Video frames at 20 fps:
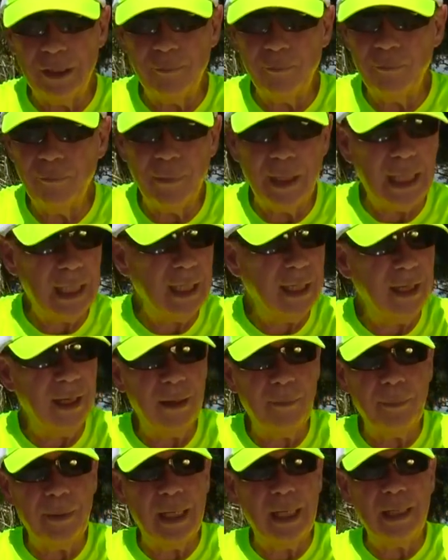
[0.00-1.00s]
have made it
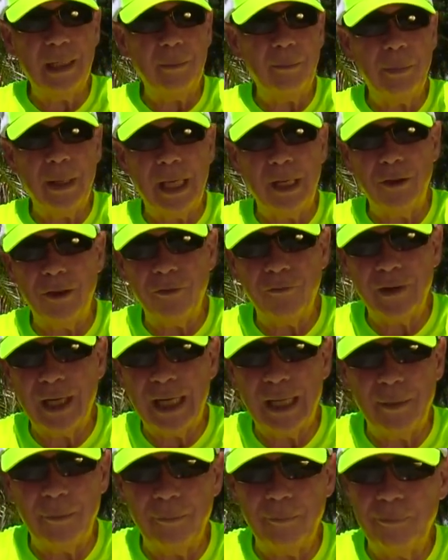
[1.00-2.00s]
up any better if
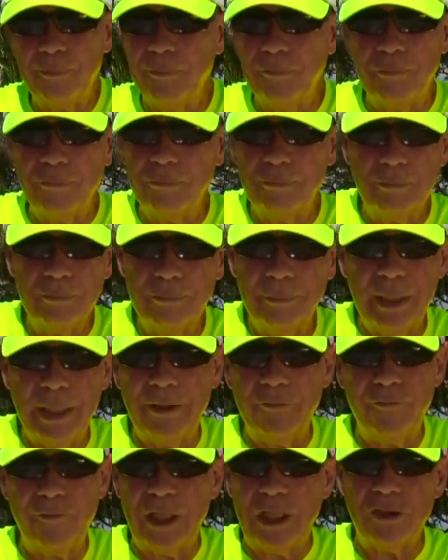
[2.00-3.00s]
I'd
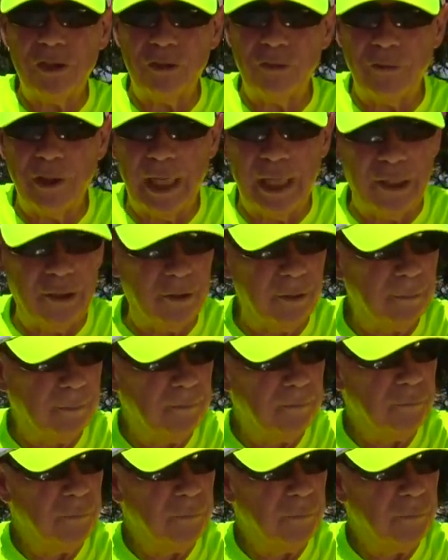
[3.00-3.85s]
been a fiction writer,